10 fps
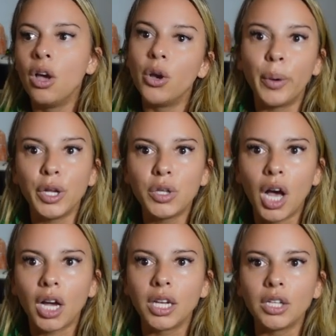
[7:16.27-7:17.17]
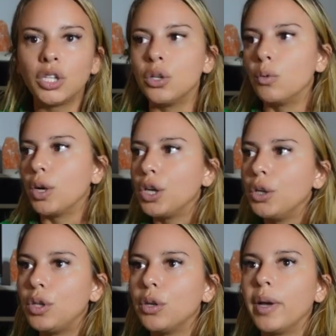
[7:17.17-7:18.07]
who are you talking to? What are
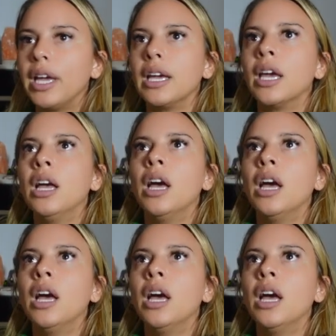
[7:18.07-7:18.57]
you doing?